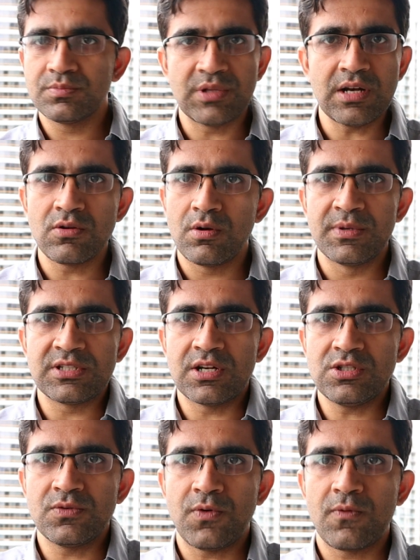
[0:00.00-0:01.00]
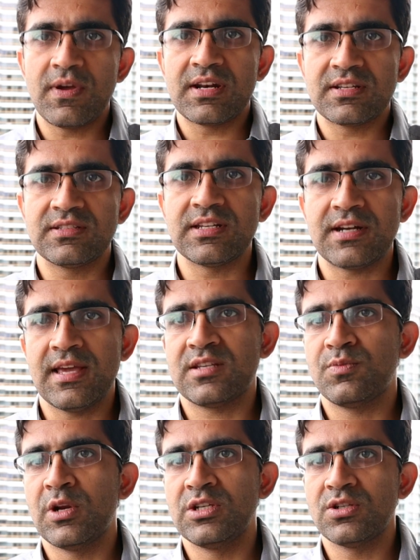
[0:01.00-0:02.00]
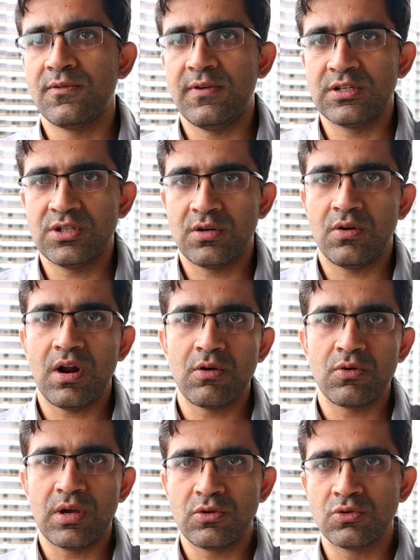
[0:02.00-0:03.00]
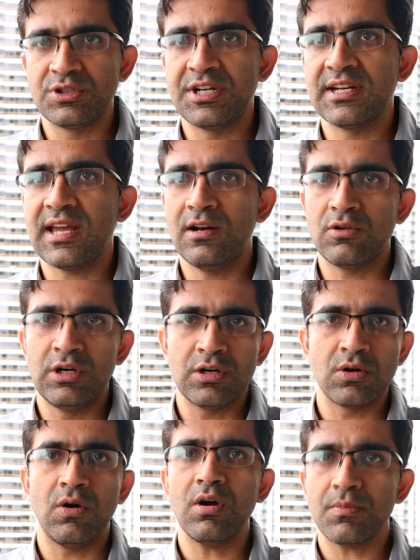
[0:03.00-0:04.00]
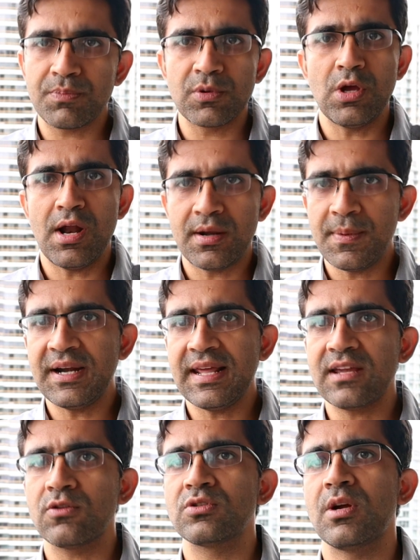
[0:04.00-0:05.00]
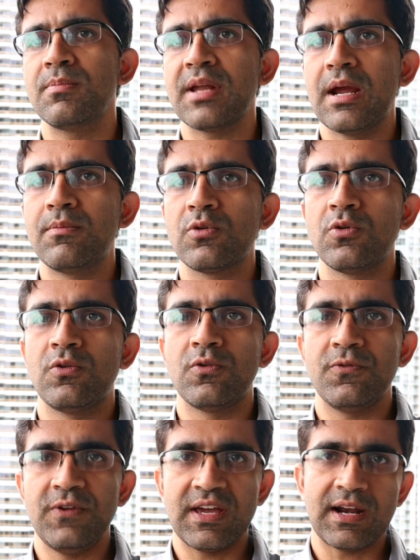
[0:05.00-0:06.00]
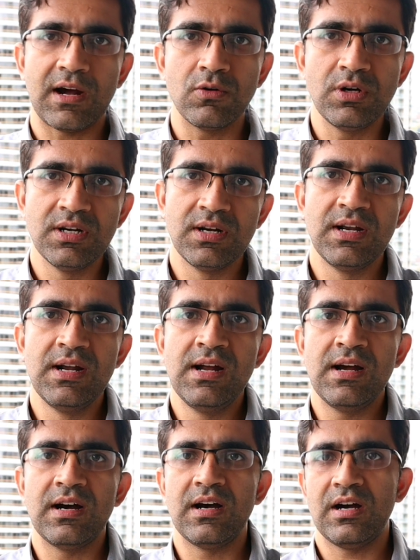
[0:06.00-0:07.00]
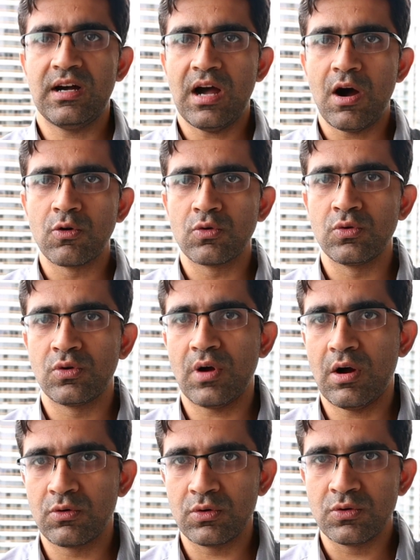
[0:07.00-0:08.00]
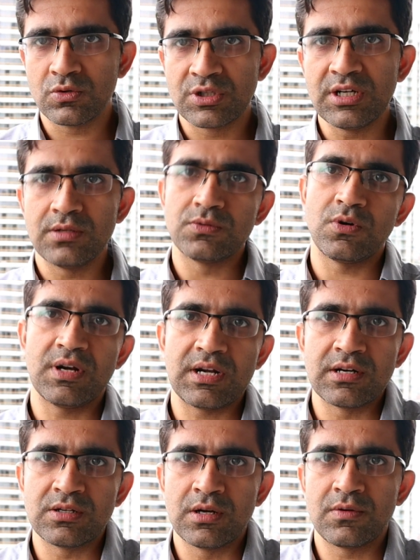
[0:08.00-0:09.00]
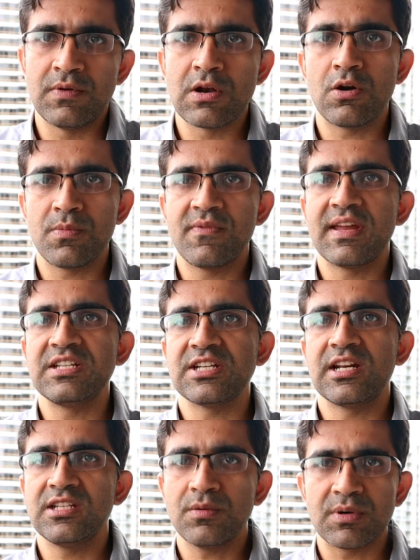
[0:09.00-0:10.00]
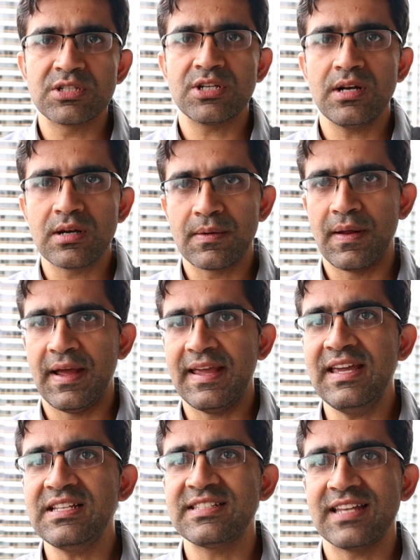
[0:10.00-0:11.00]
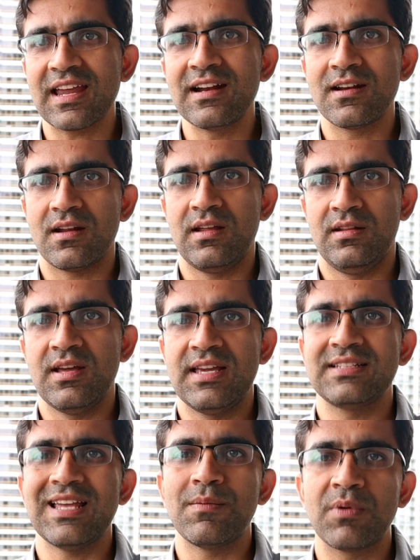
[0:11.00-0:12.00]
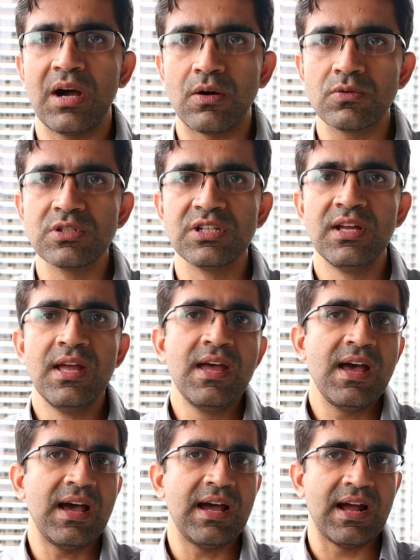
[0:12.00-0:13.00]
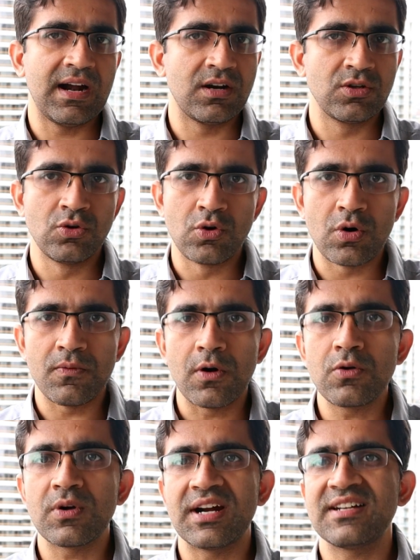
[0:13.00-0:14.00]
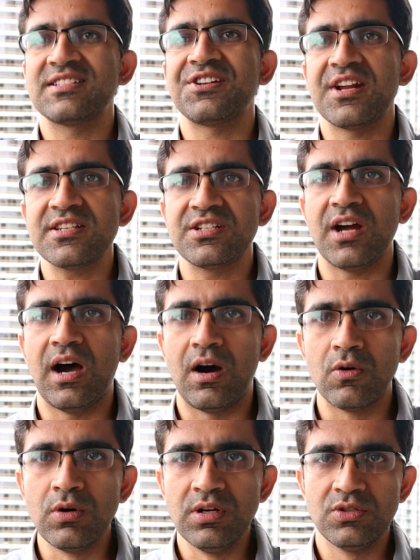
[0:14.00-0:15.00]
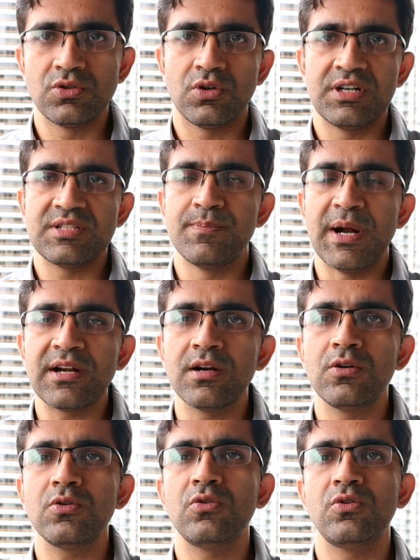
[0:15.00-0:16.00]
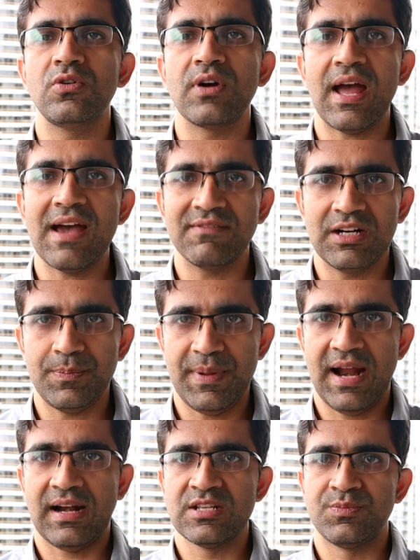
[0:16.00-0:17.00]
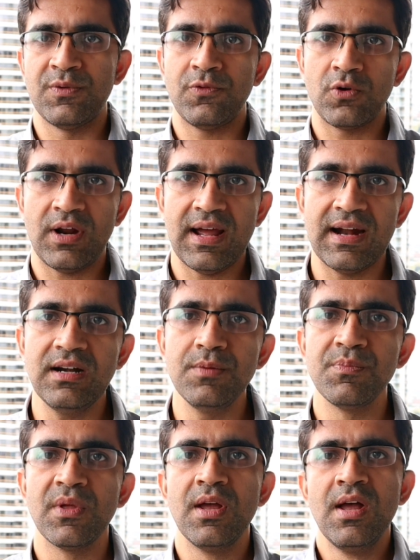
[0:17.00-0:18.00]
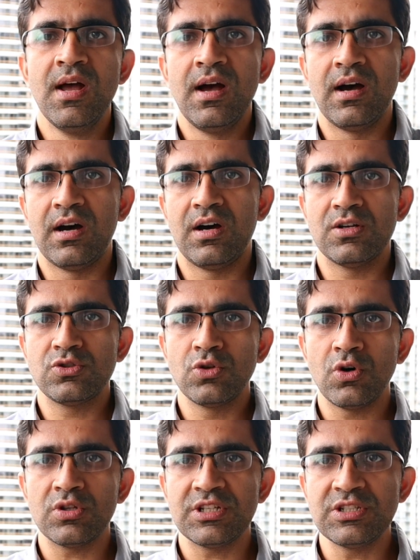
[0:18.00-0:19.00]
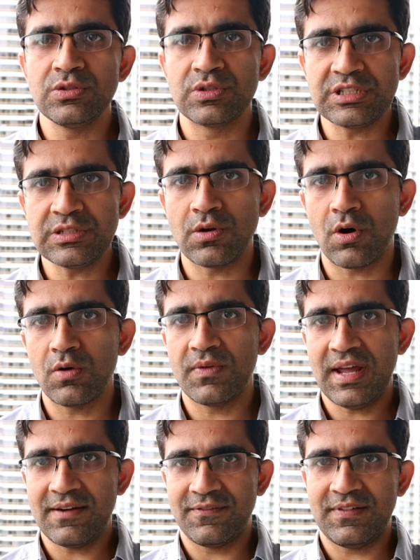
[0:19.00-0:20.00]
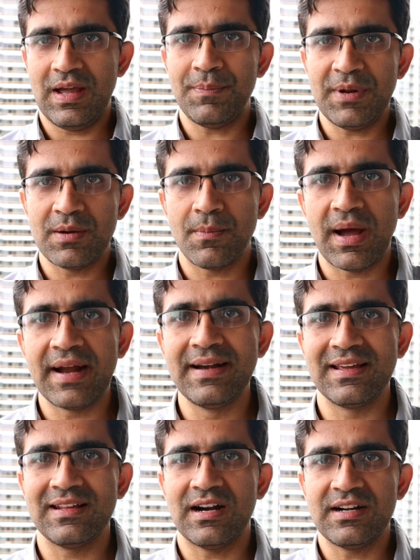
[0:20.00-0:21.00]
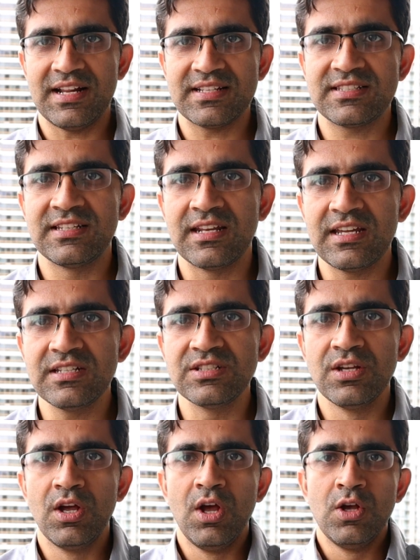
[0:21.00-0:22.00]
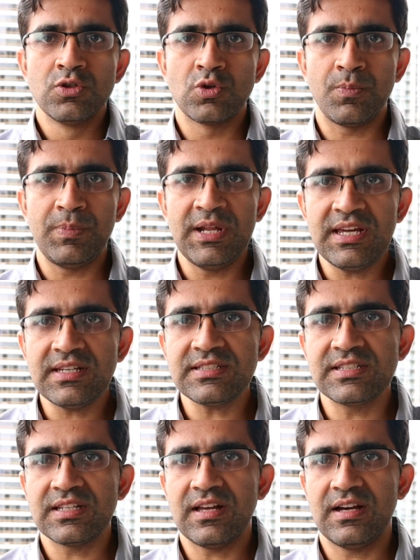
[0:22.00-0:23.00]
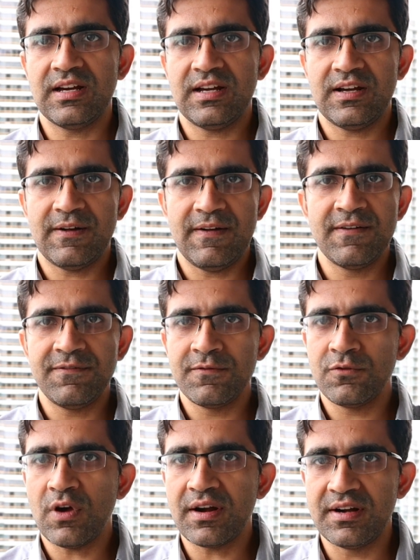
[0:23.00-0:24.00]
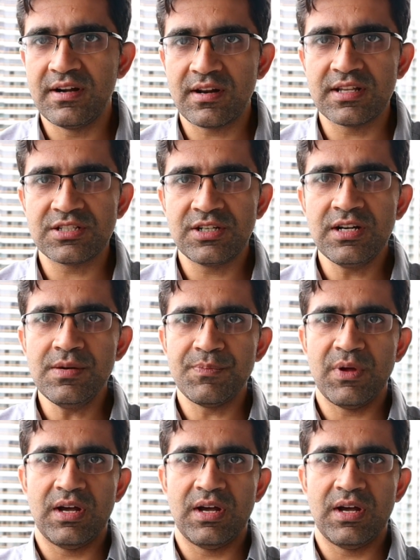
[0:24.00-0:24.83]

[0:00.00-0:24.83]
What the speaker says: then you will be searching for where is this exponential function or how do I use it in calculator, or it may take you some time to figure out how to use it. So it will not be very challenging, but still each second in the exam counts. And you don't want to get stressed out, so it's better to have that practice beforehand. So this is all we have kept in mind in our test series. So please, if you are interested,